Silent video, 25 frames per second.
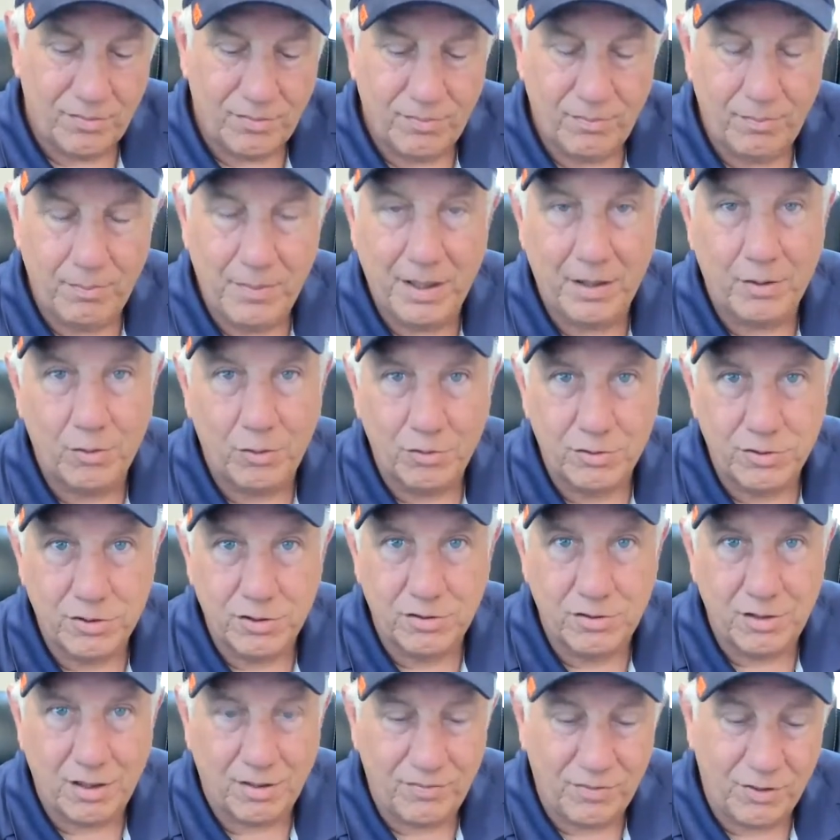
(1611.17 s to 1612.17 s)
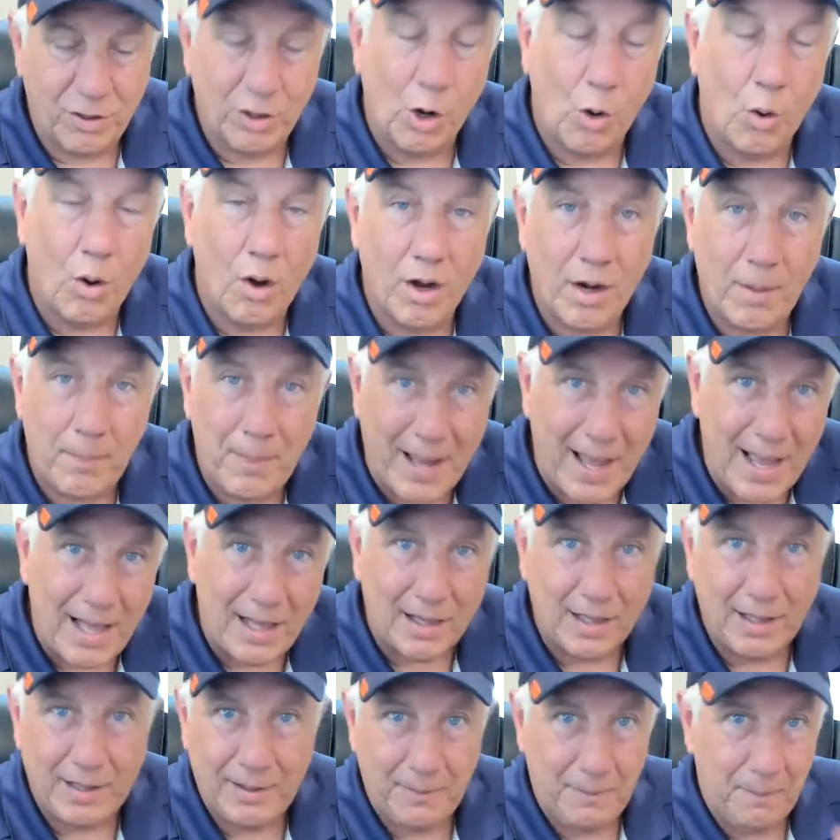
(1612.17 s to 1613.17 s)
minerals and stuff, go on a
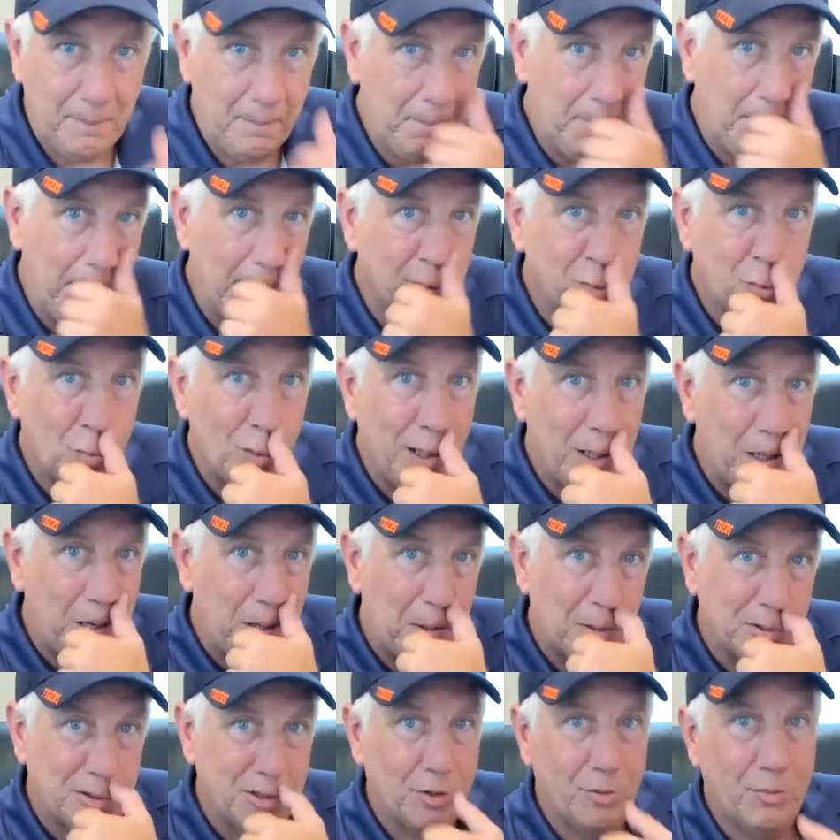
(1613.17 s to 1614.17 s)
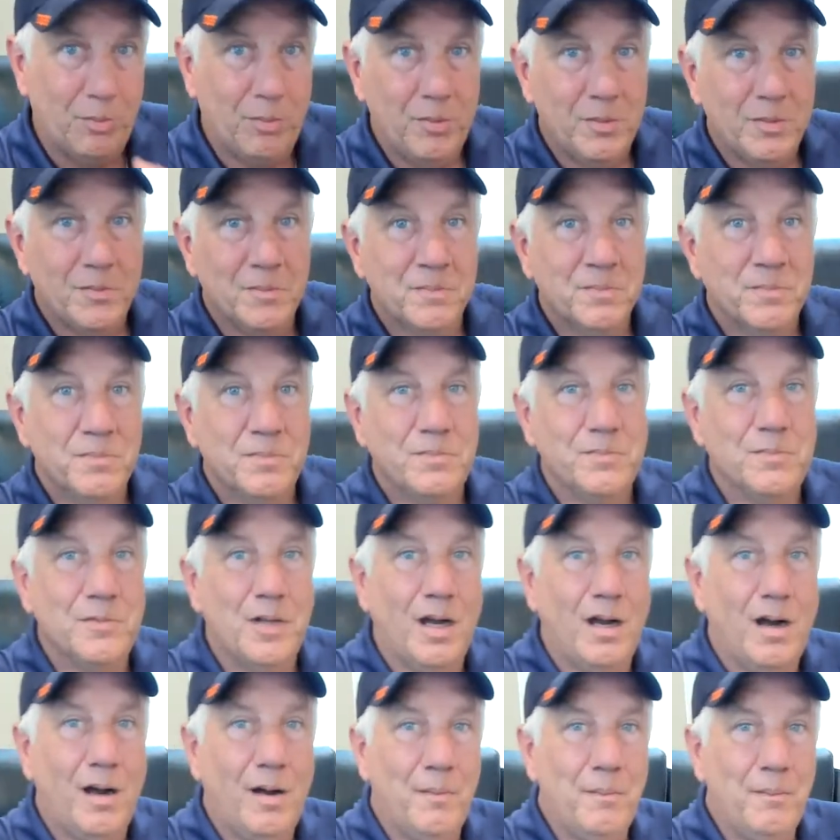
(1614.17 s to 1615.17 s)
pallet as well. So
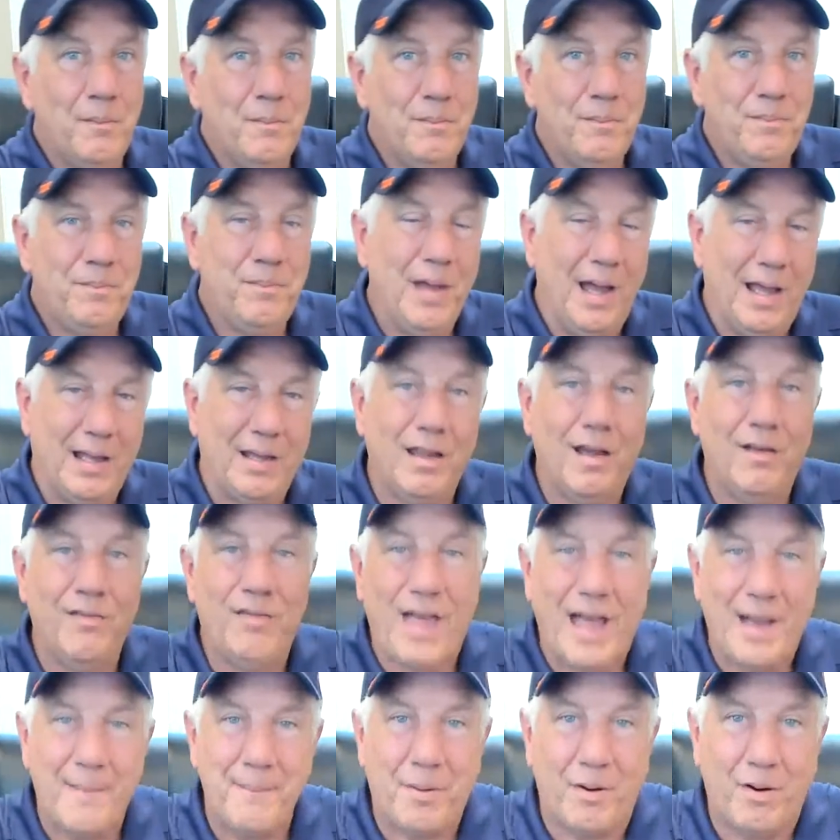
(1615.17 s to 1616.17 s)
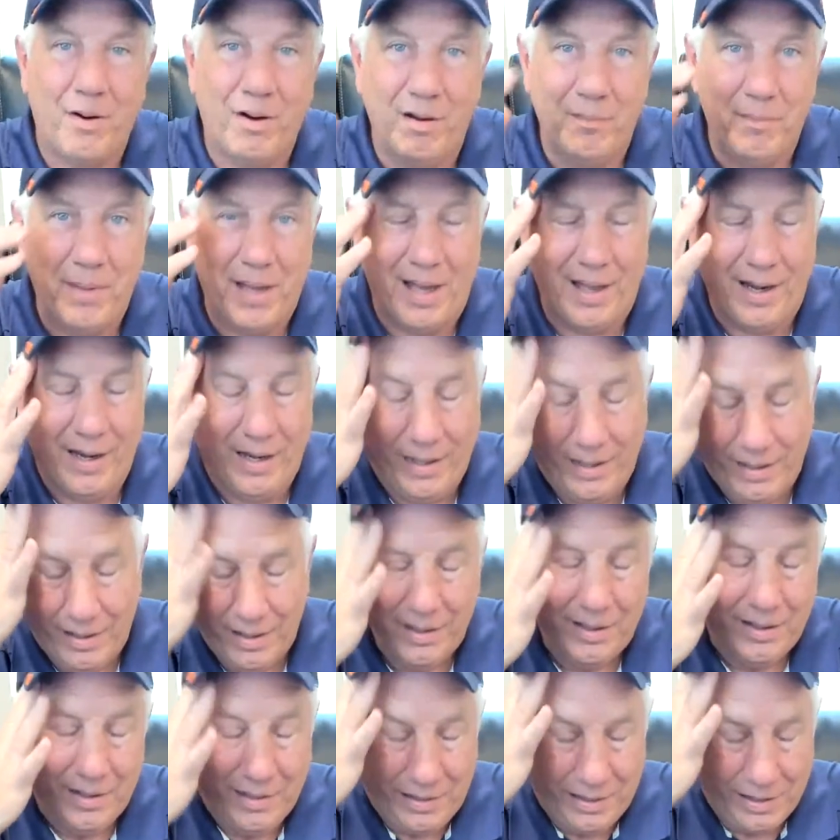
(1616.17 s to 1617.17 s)
I love that part about it,
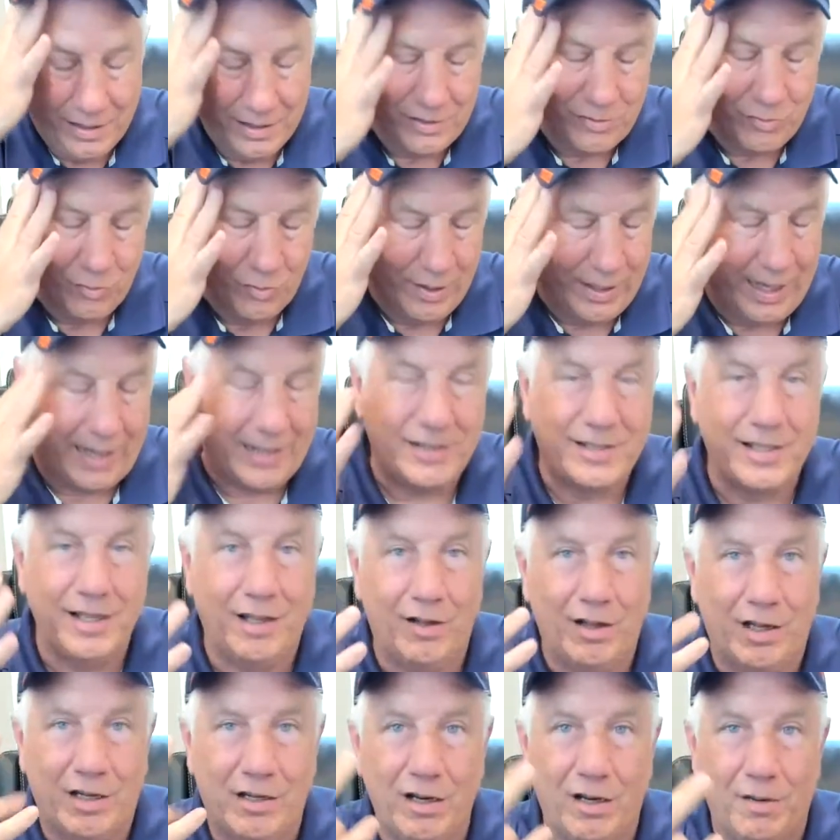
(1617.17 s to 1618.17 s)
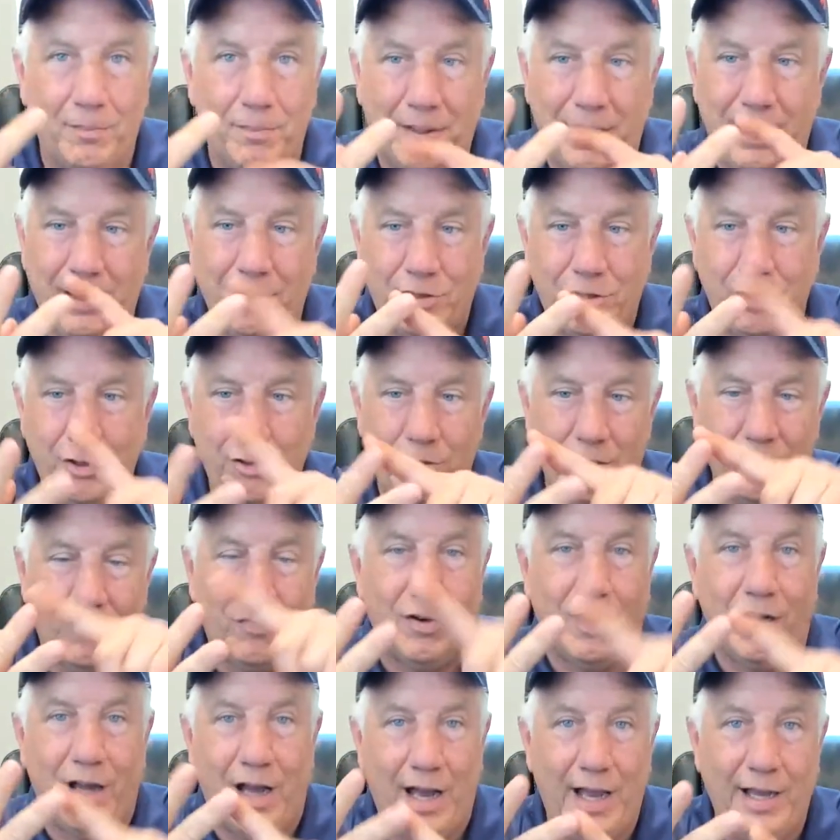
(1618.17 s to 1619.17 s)
because when I sell a company 2
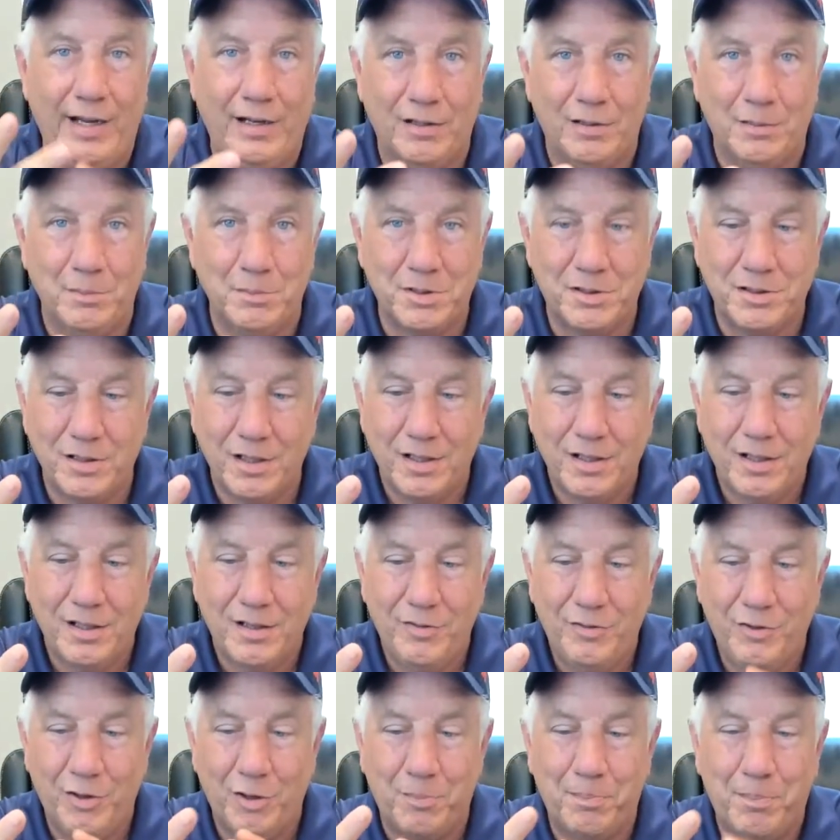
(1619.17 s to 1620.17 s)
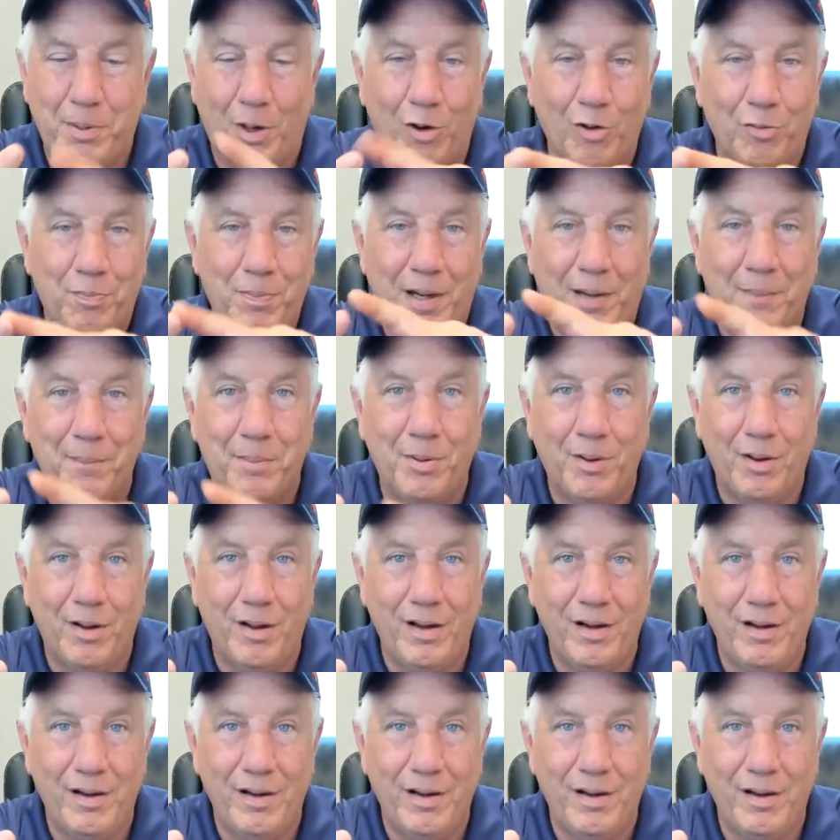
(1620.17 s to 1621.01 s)
different items, they're both being put,